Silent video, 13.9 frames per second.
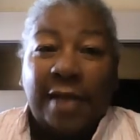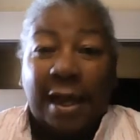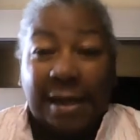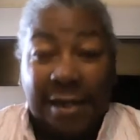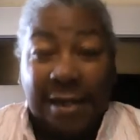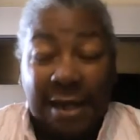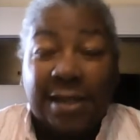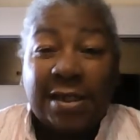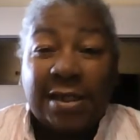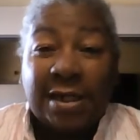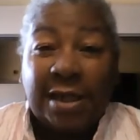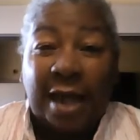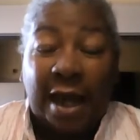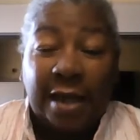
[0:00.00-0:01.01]
that needs to
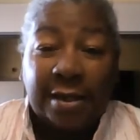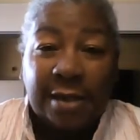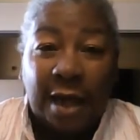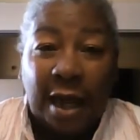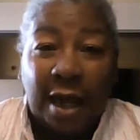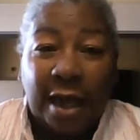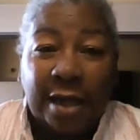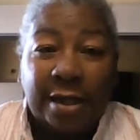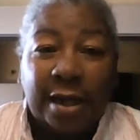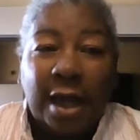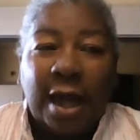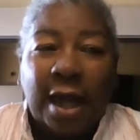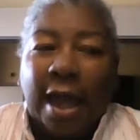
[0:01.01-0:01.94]
get done,